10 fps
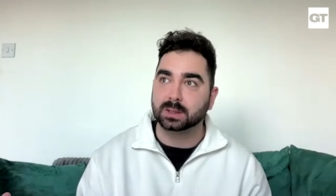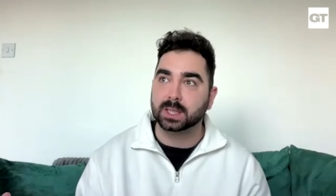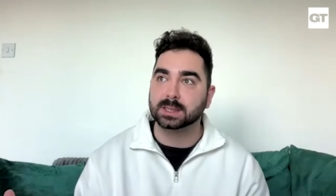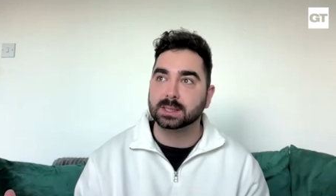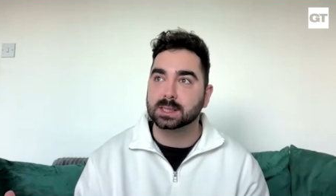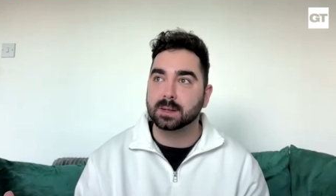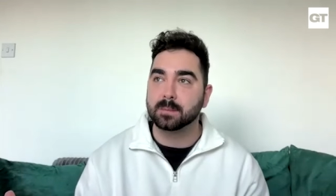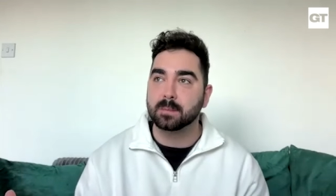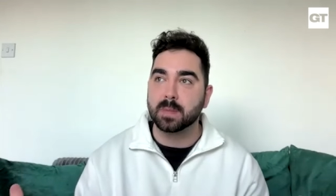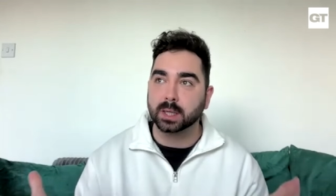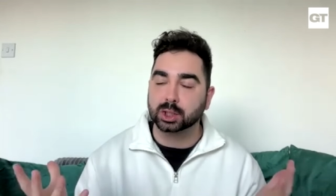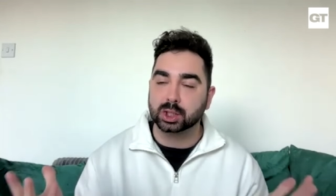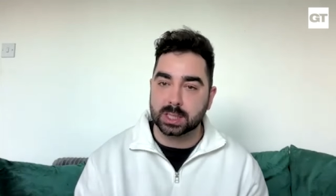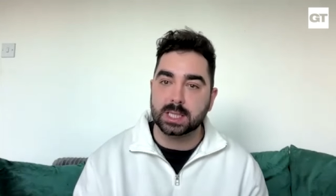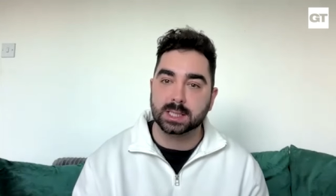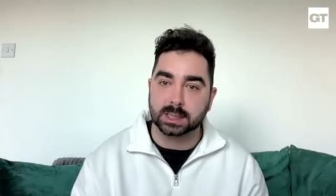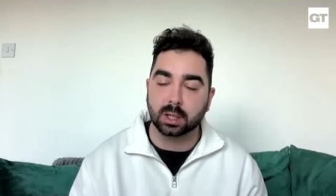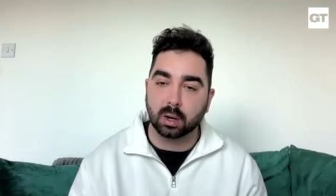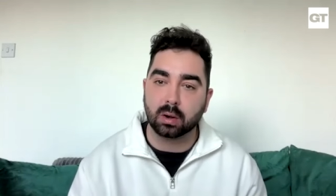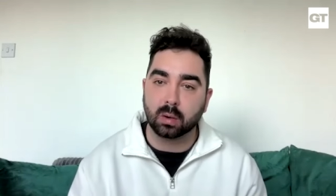this much needed
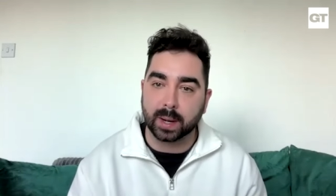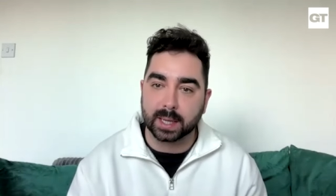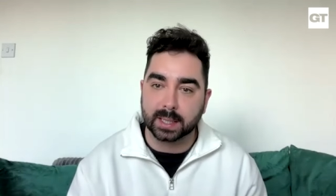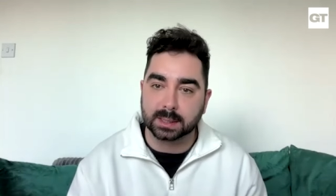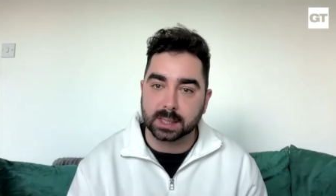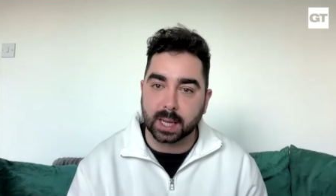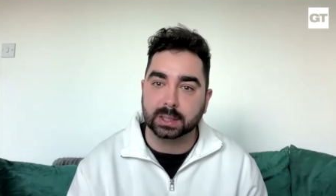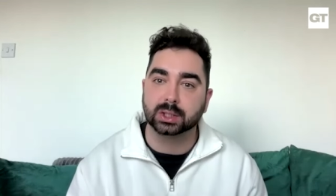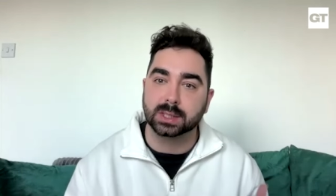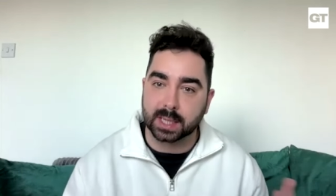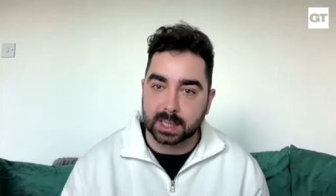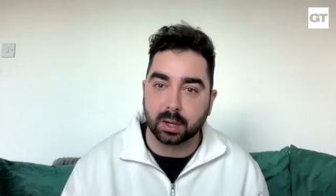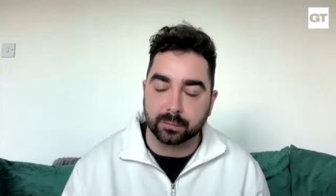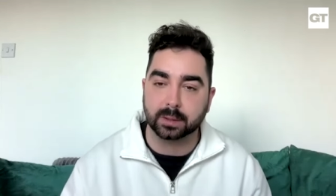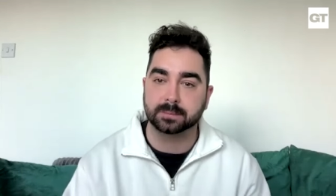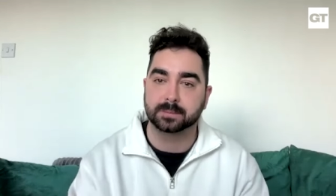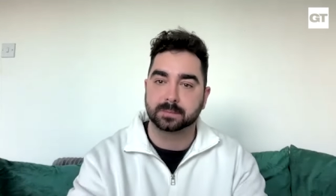and long awaited Asian takeover?